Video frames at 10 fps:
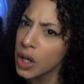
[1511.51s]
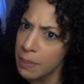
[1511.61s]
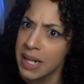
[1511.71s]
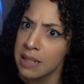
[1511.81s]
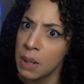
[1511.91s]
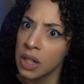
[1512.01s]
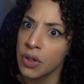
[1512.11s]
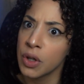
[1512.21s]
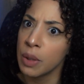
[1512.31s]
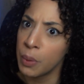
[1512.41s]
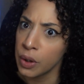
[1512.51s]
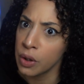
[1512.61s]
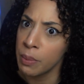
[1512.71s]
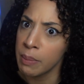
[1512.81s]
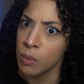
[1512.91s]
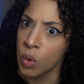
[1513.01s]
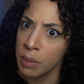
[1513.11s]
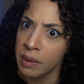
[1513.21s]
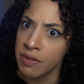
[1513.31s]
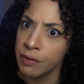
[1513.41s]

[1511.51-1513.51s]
could have made it smaller, you could have put a little bit more above the